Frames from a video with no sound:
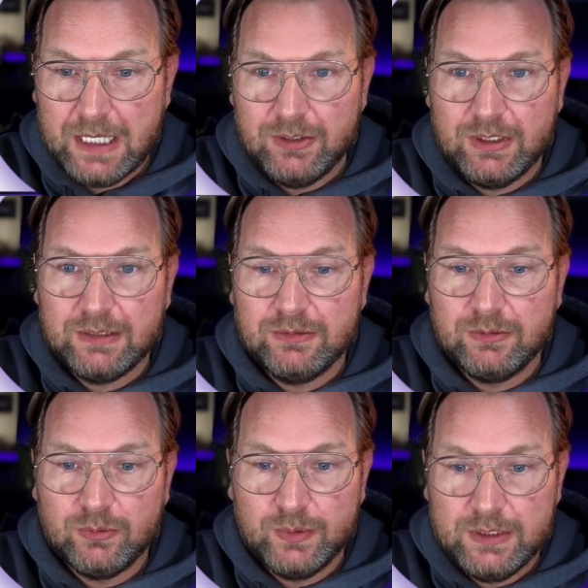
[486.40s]
yeah, you can
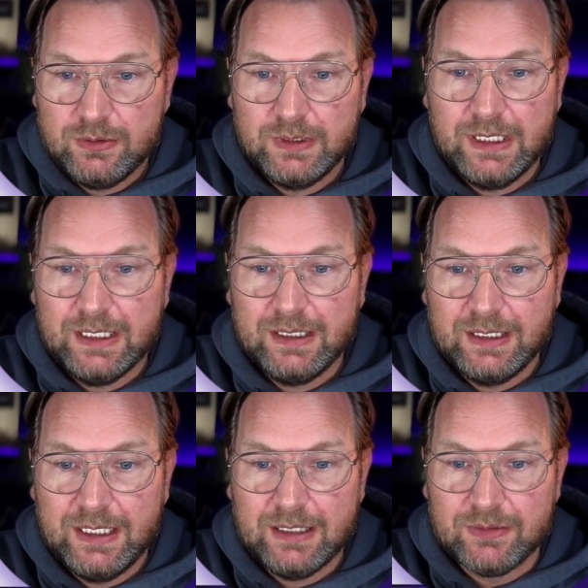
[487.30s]
redo it again
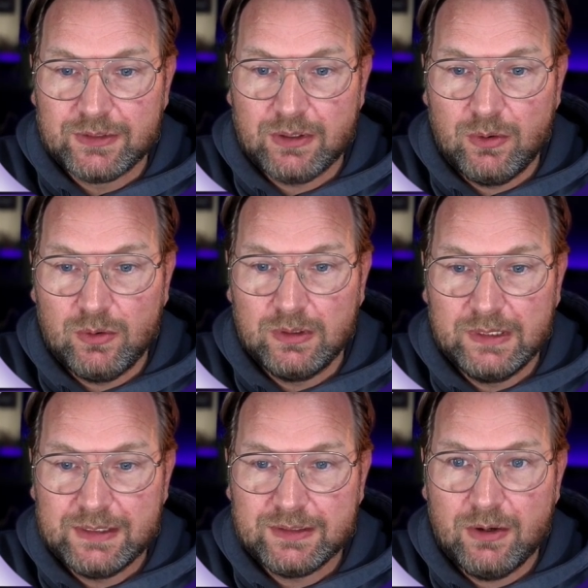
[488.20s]
and again. So
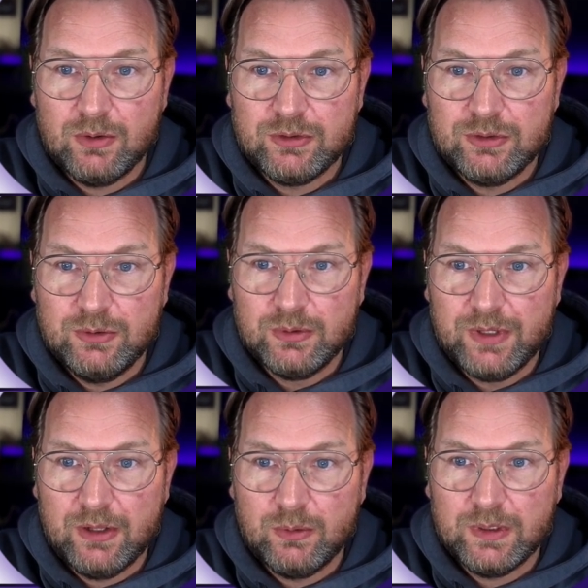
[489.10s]
let's go to
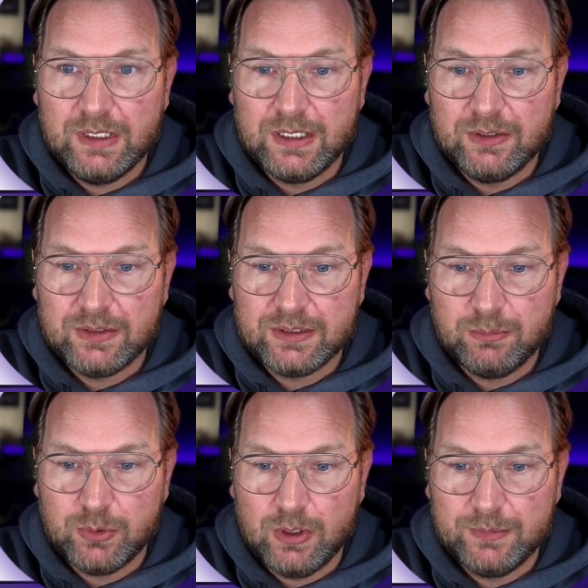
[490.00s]
another one here,
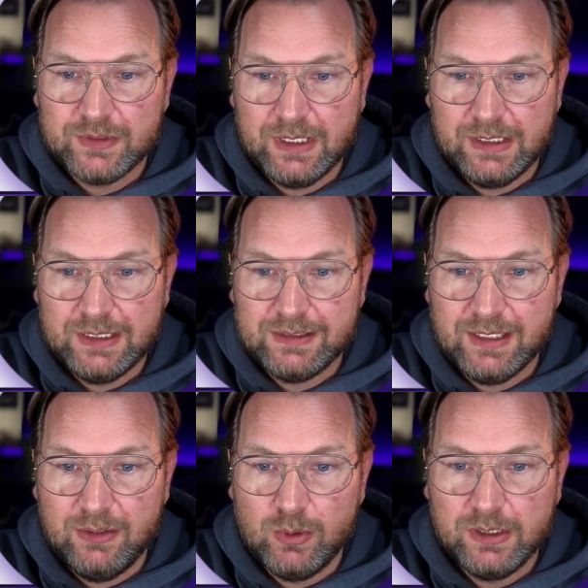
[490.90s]
custom prompts. And let's
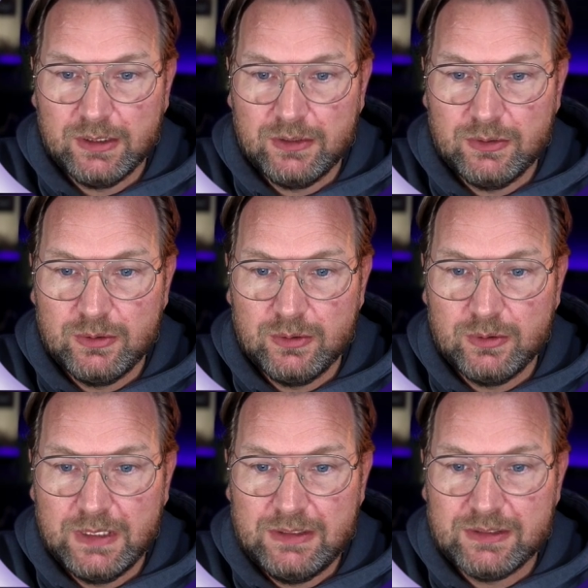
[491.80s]
say we're going to do an